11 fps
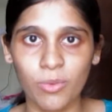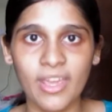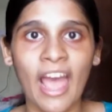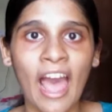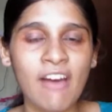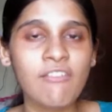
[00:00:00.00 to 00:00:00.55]
We
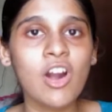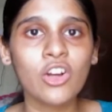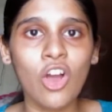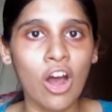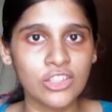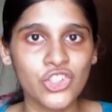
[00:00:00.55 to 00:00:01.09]
have our
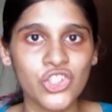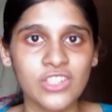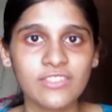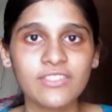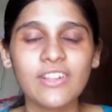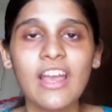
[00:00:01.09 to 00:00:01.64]

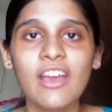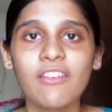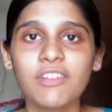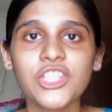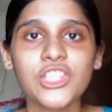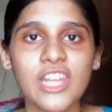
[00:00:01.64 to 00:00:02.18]
conscience
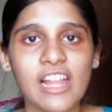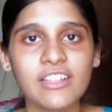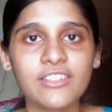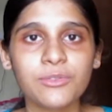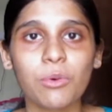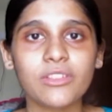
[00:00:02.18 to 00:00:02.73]
which
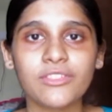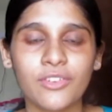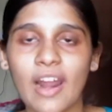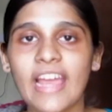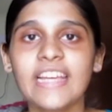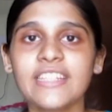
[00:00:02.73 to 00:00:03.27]
tells what's
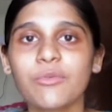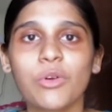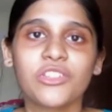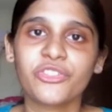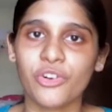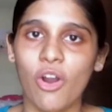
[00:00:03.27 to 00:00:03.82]
right and
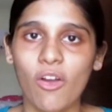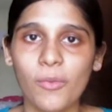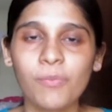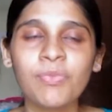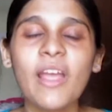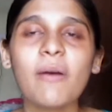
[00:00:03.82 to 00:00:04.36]
what's
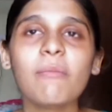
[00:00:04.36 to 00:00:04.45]
wrong.